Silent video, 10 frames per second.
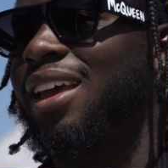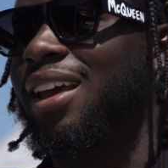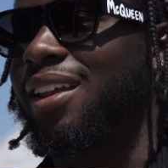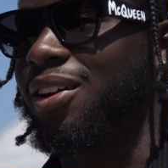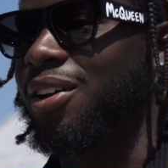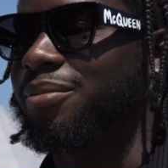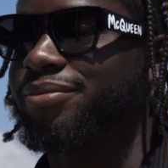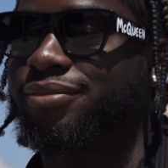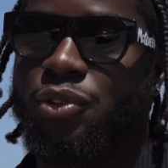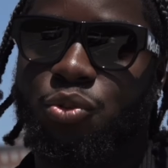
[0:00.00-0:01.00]
And um,
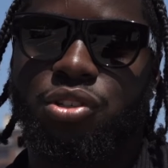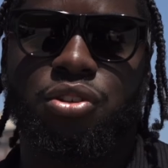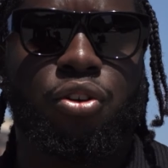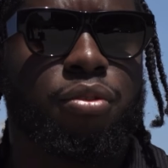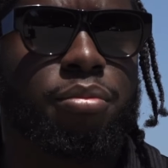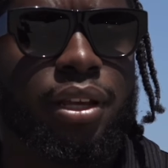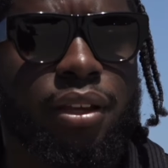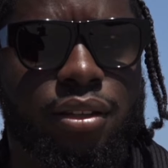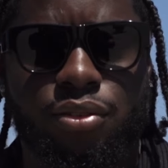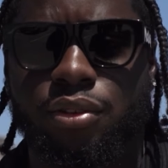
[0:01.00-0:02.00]
we'll just go from
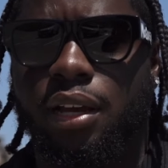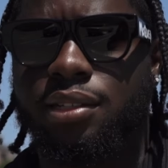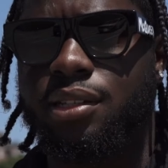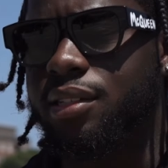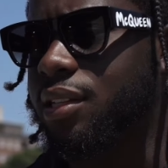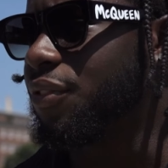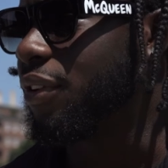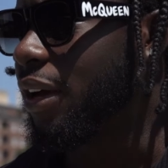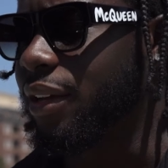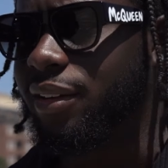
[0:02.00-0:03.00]
there. So y'all stay safe
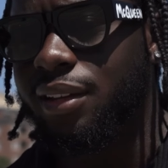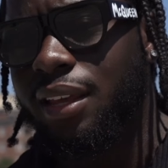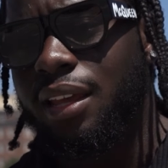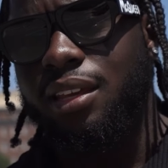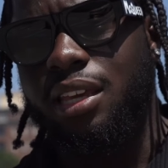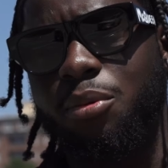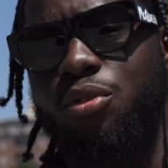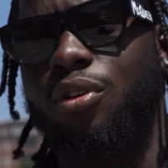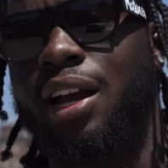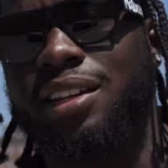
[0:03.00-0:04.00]
out here. Keep
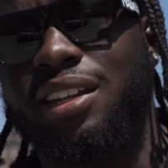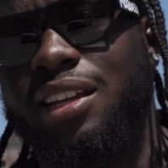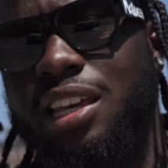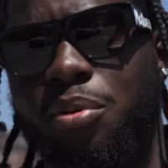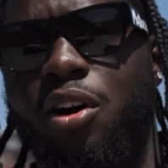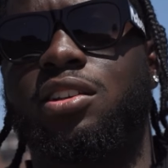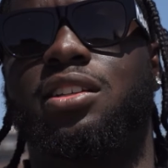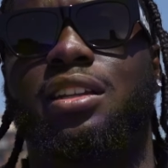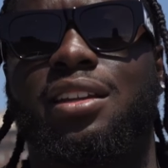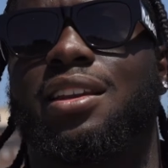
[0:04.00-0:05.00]
grinding. Keep
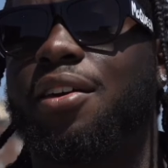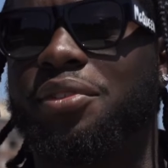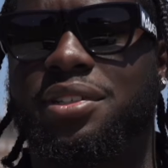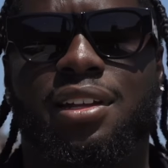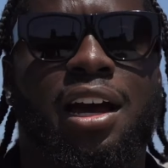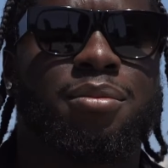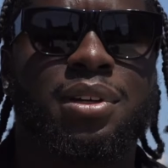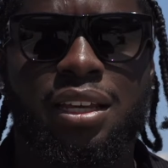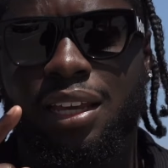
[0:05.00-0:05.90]
hustling. Never stop.